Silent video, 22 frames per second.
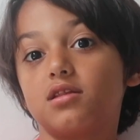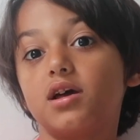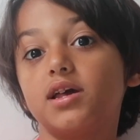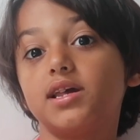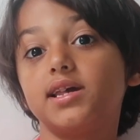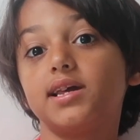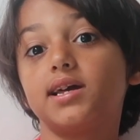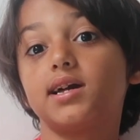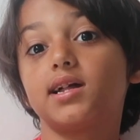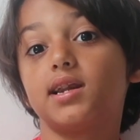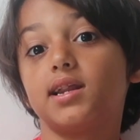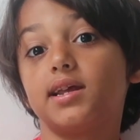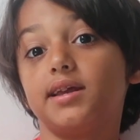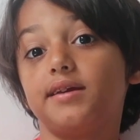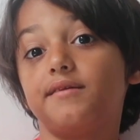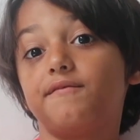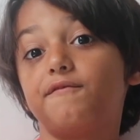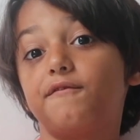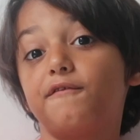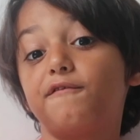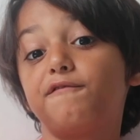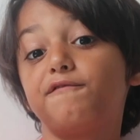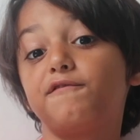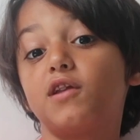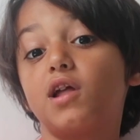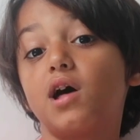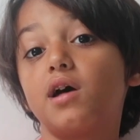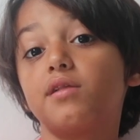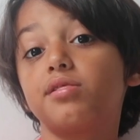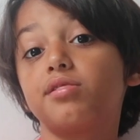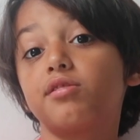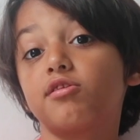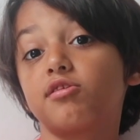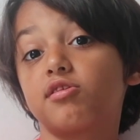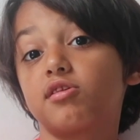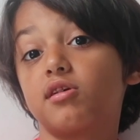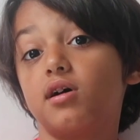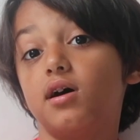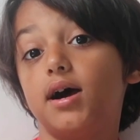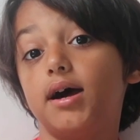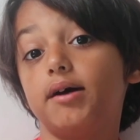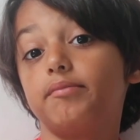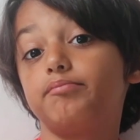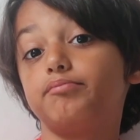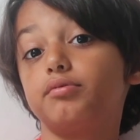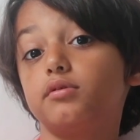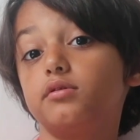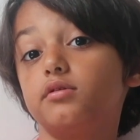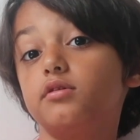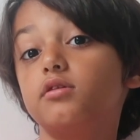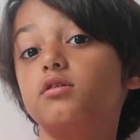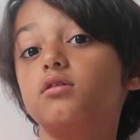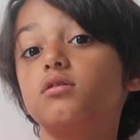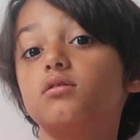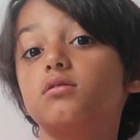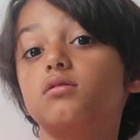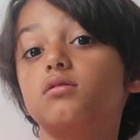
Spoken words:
likely for floods to happen.